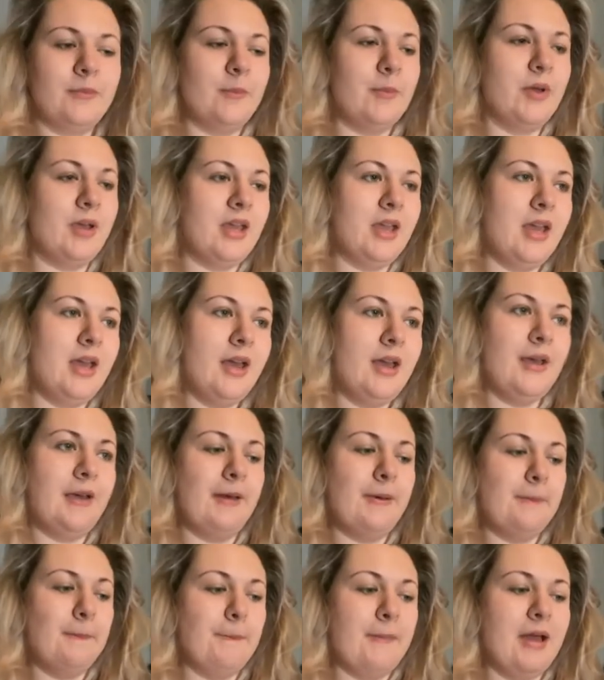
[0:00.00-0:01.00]
But yeah,
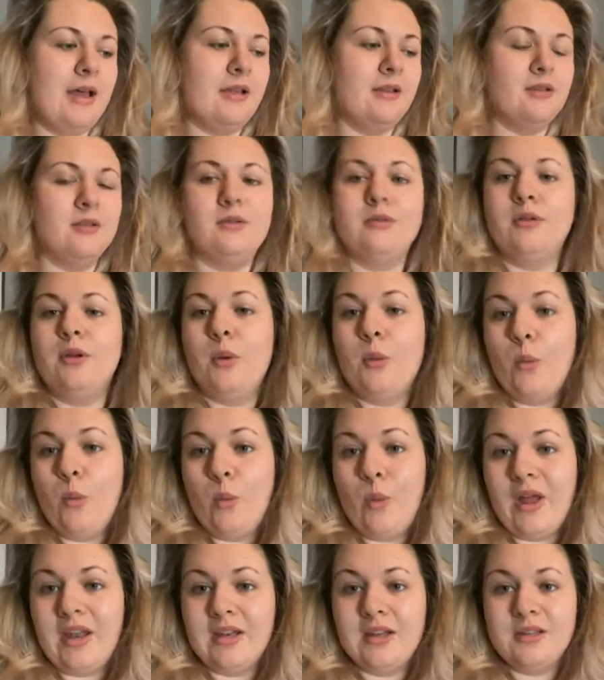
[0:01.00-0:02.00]
Max
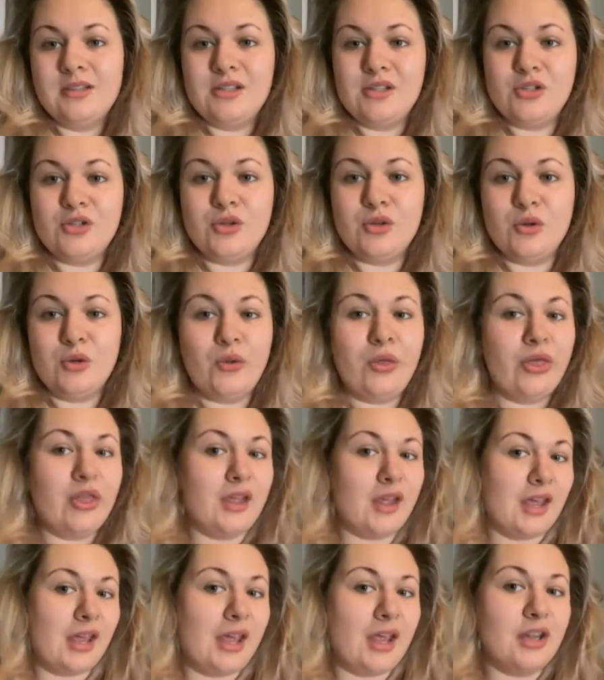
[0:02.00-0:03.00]
went to
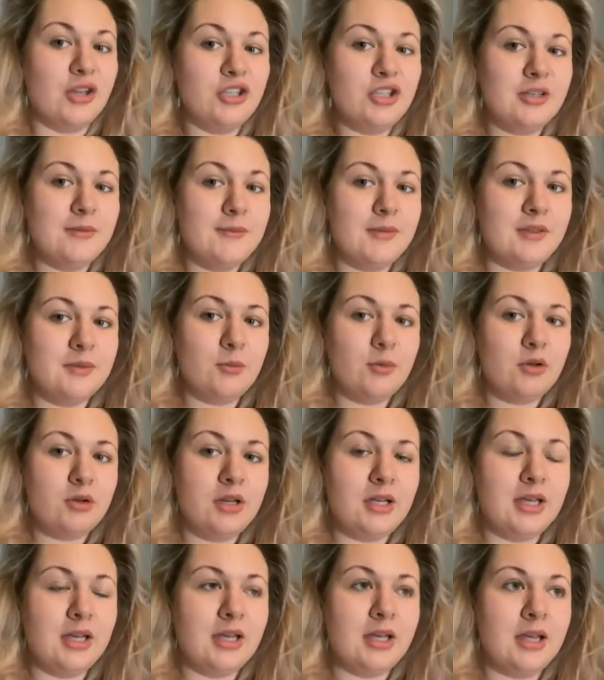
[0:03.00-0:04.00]
the gym this
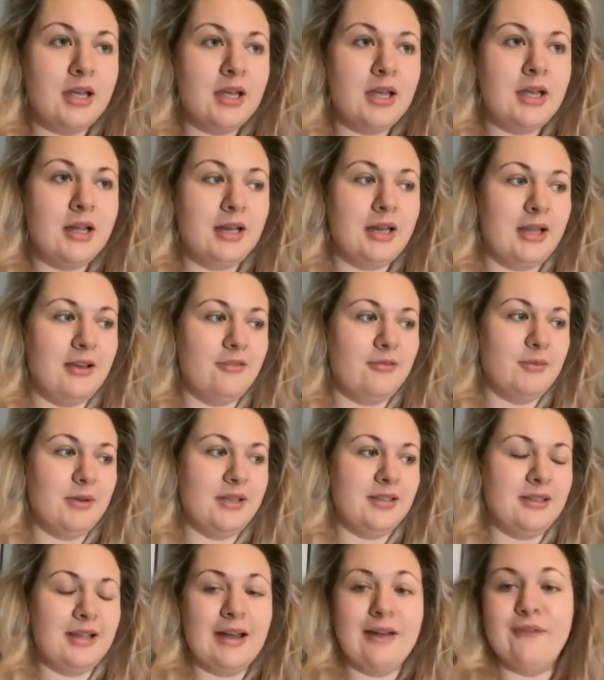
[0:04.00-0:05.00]
morning, left me
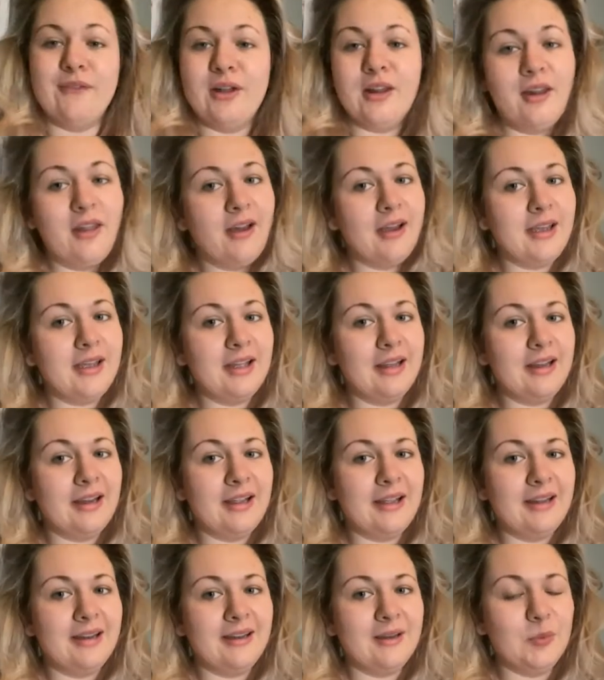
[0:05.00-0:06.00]
to have a lion
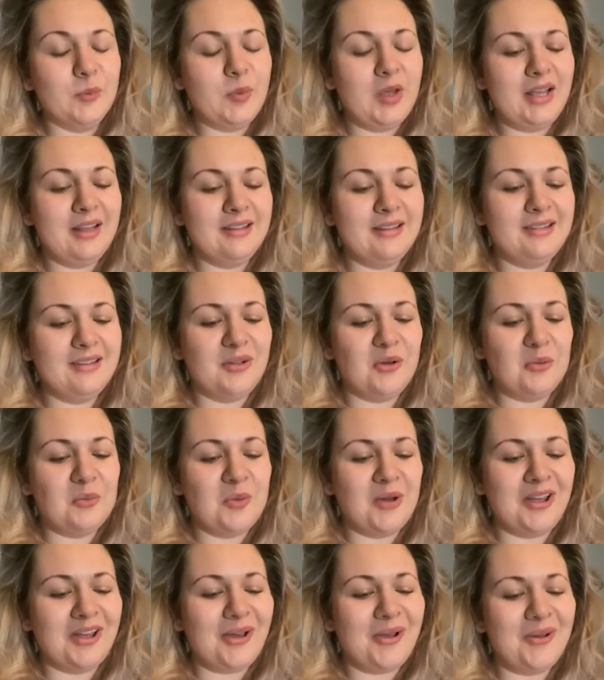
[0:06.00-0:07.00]
in peace on
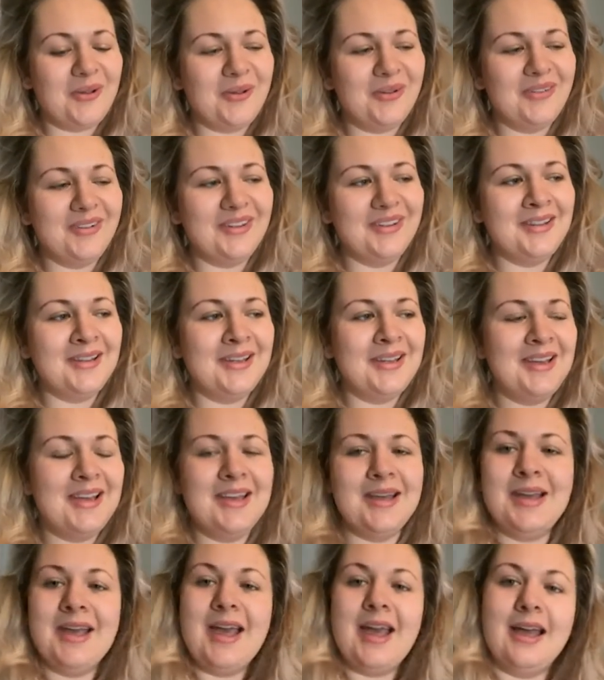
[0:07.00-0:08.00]
my own,
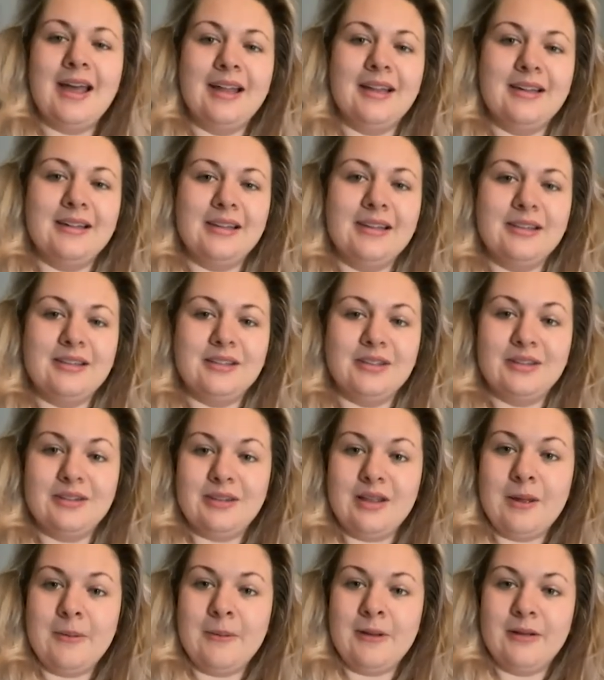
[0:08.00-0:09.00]
and he's just
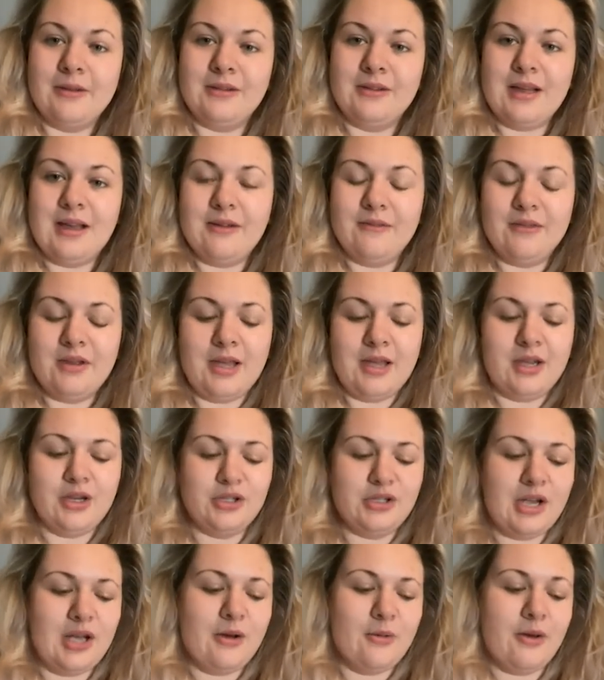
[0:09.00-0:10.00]
about to have a
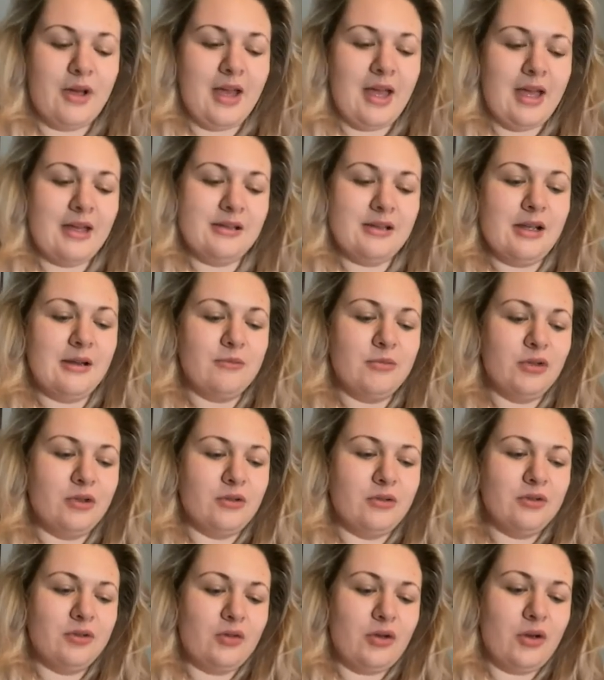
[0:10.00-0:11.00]
shower and I'm
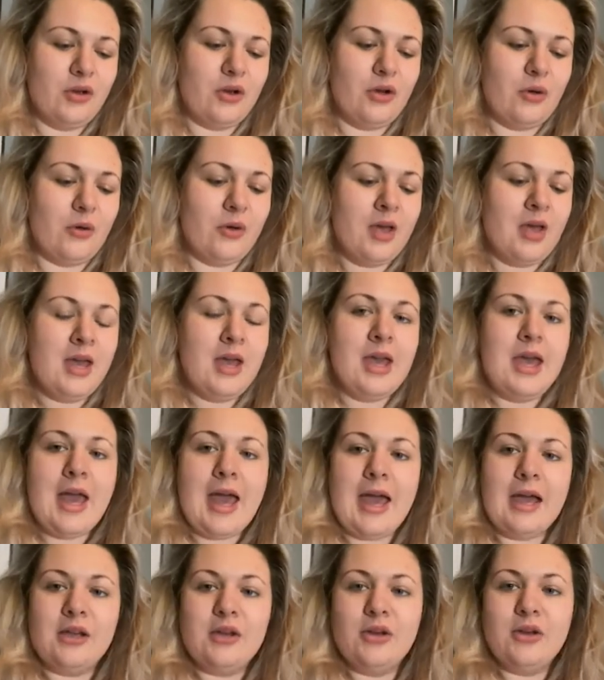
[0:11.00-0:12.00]
going to go
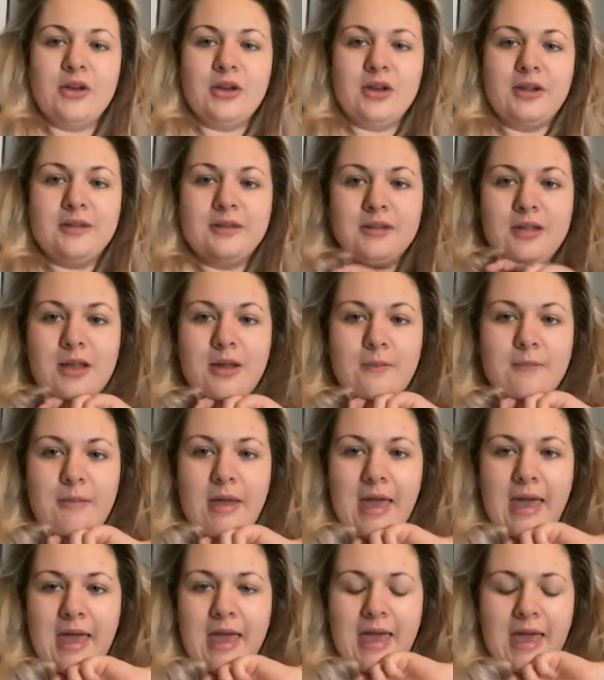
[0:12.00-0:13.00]
and cook some
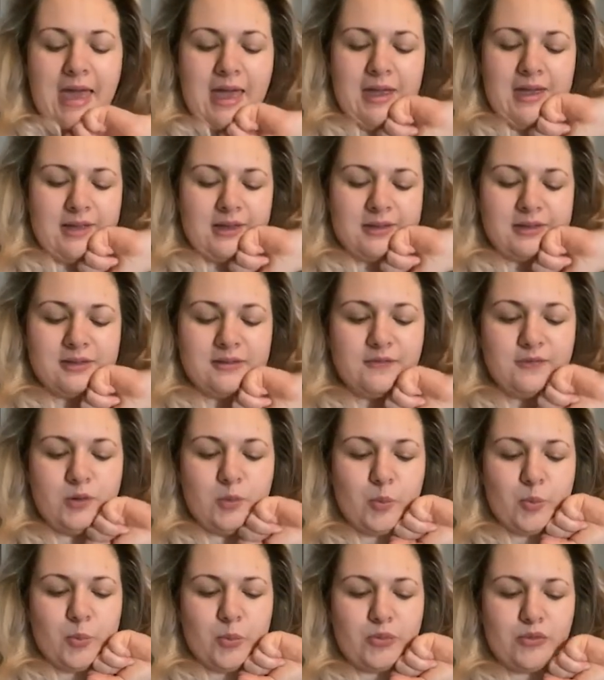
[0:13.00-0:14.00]
eggs for
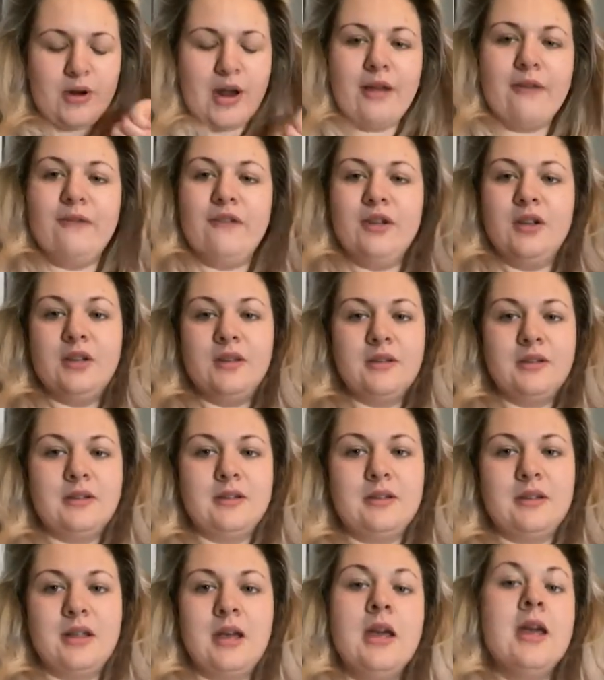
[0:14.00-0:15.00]

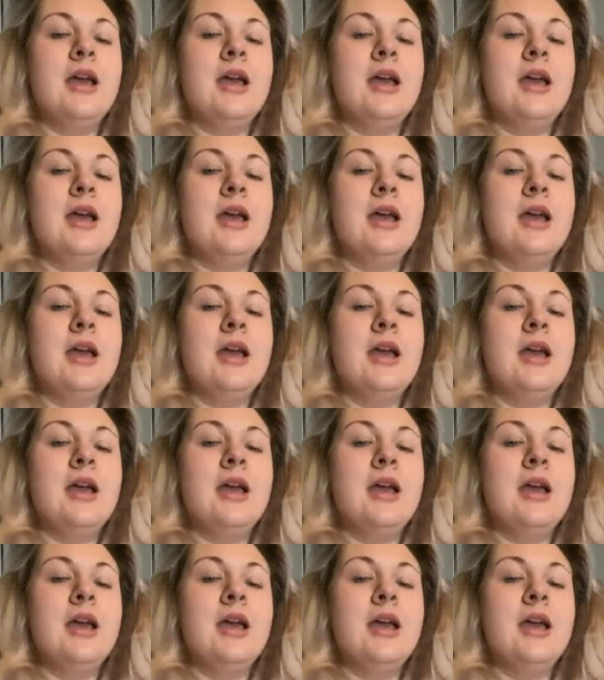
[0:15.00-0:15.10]
breakfast.